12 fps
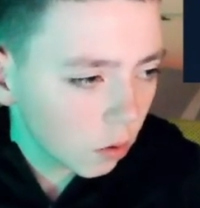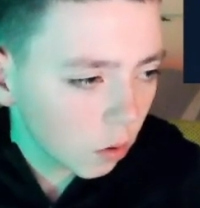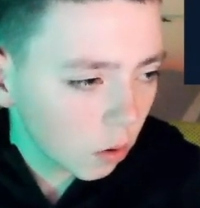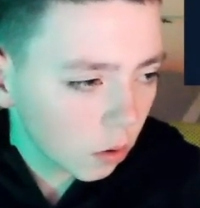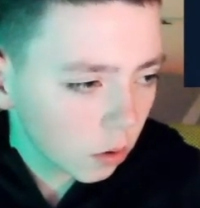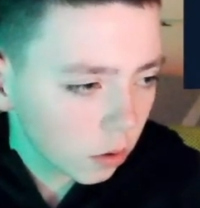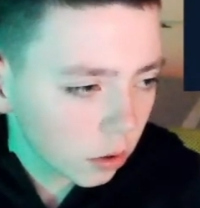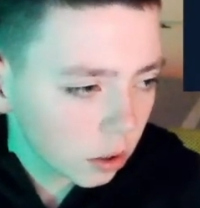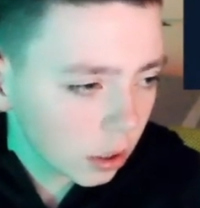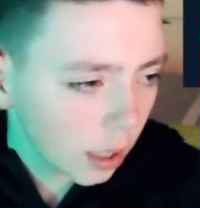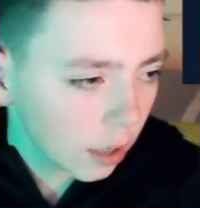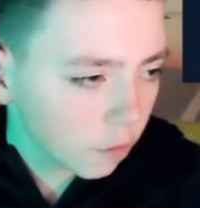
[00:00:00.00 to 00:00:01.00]
Good tackle
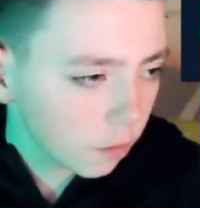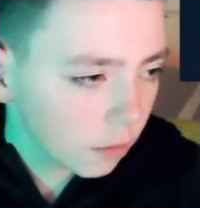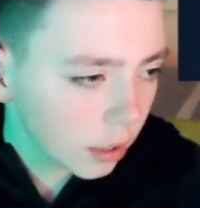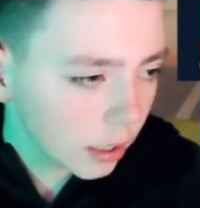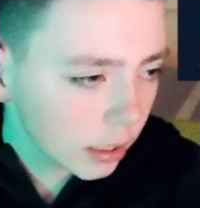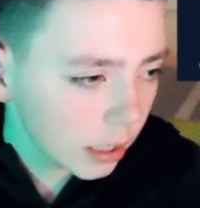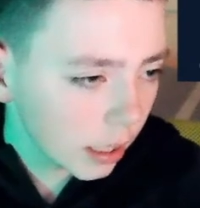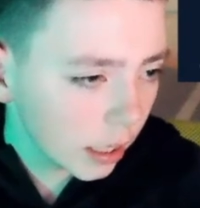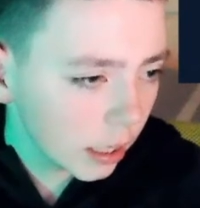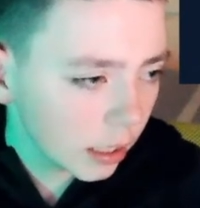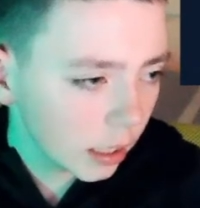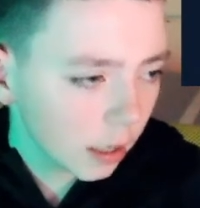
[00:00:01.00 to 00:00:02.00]
from Christie.
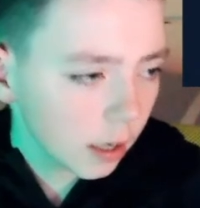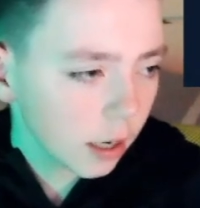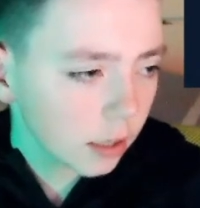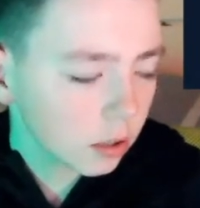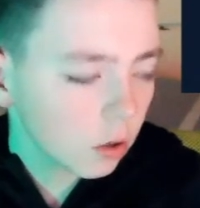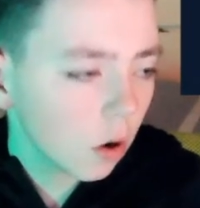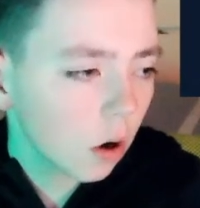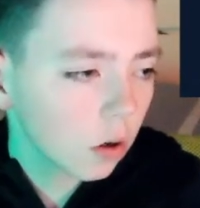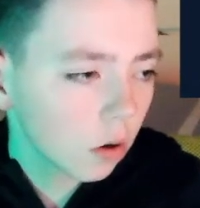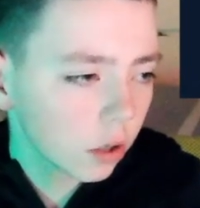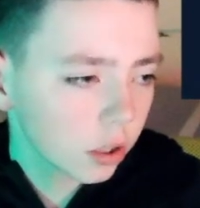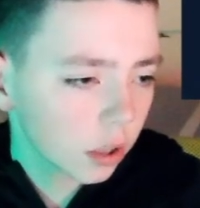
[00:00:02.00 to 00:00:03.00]
Yes. Oh no, he
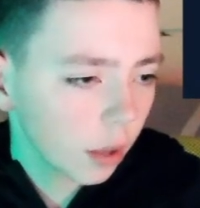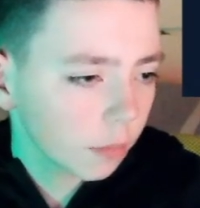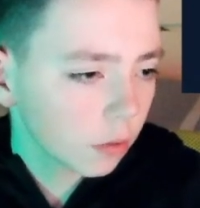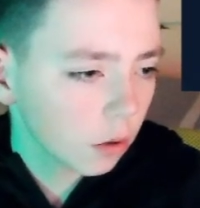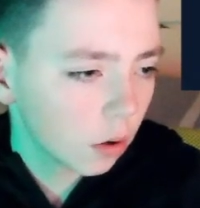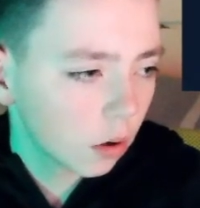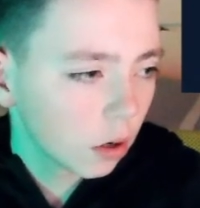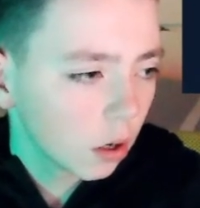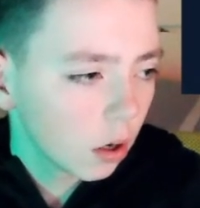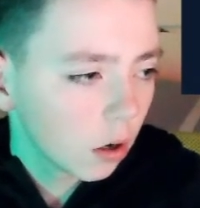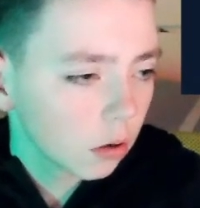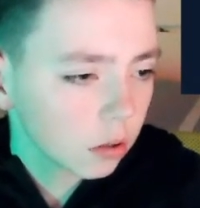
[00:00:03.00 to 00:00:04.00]
slipped. Oh no. That's
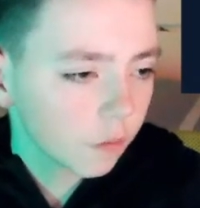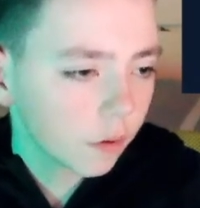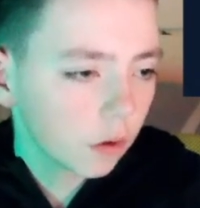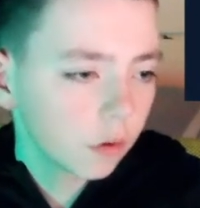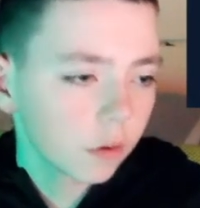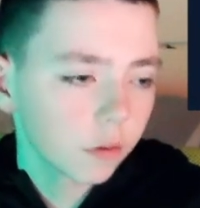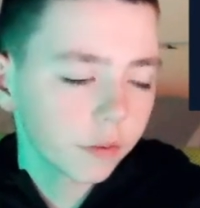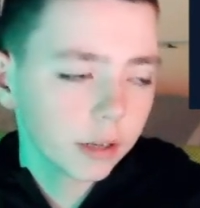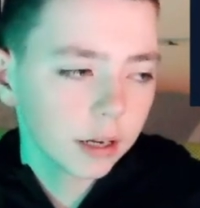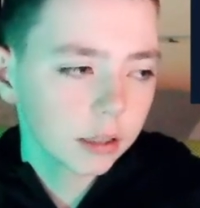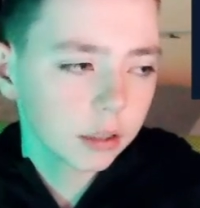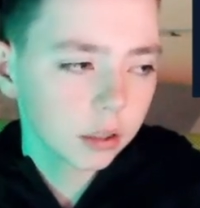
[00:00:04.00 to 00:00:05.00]
a foul. A free kick to
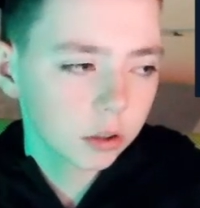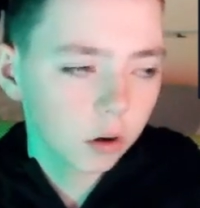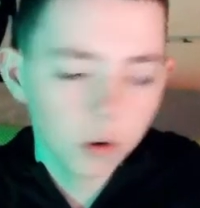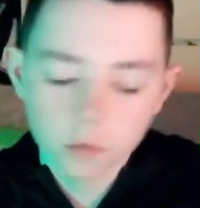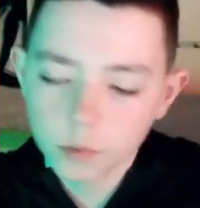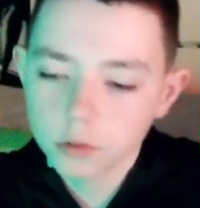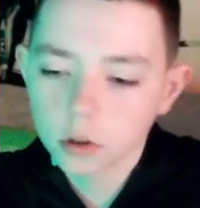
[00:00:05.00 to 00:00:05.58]
Scotland. Well done.